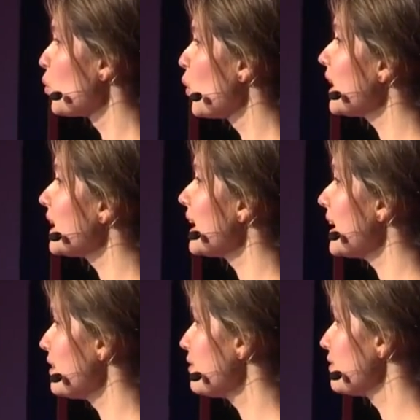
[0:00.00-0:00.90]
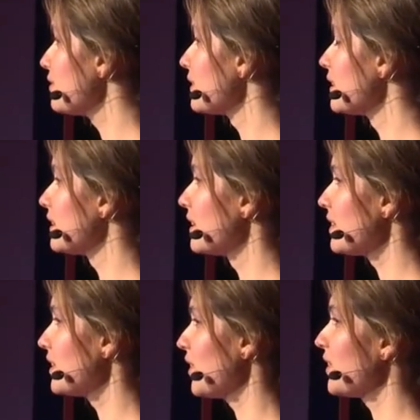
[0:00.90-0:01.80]
What if
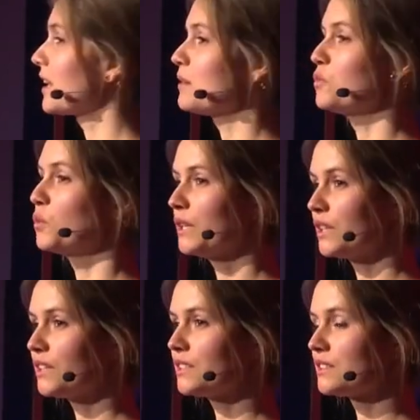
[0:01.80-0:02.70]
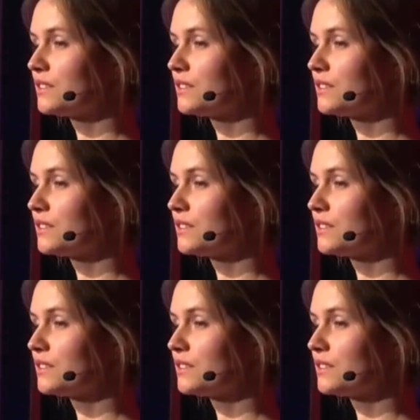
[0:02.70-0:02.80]
they'll think I'm weird?